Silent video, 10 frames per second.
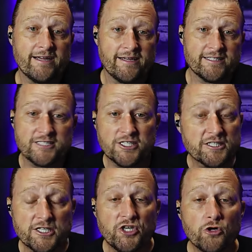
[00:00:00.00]
It's
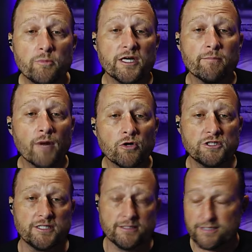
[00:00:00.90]
just human
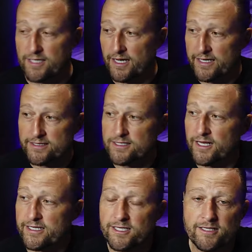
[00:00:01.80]
emotions, guys.
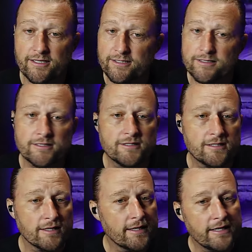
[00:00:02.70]
Like,
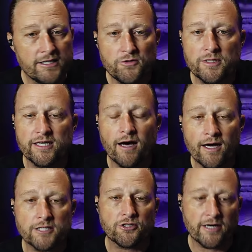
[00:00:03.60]
you
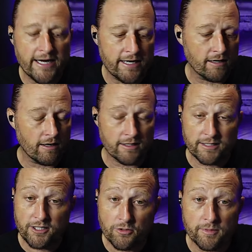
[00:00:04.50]
cannot trade on
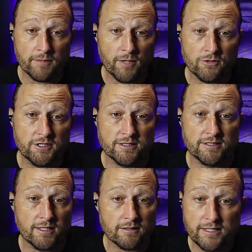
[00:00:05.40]
human emotions.
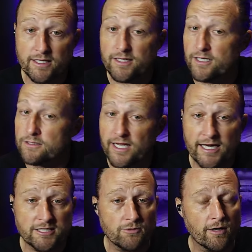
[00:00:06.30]
It'll
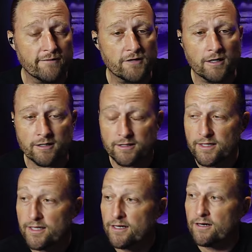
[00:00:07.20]
catch you off guard
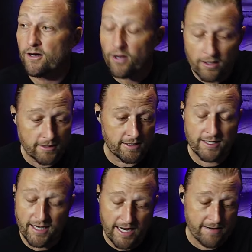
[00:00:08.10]
all the
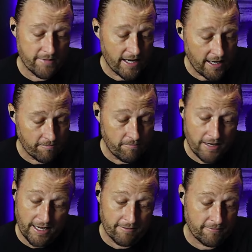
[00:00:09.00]
time
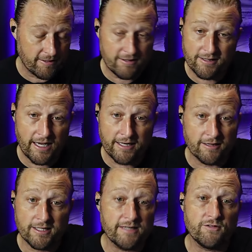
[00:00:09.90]
and
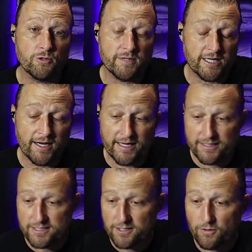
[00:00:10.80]
leave you behind.
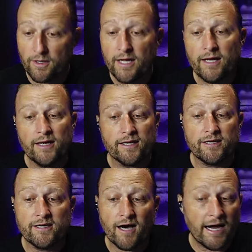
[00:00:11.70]
So
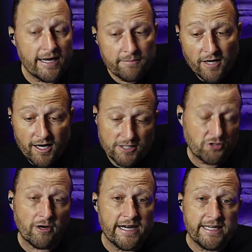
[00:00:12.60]
I am not
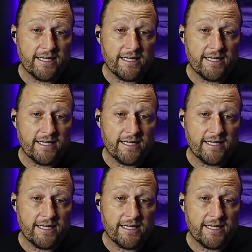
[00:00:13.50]
trading.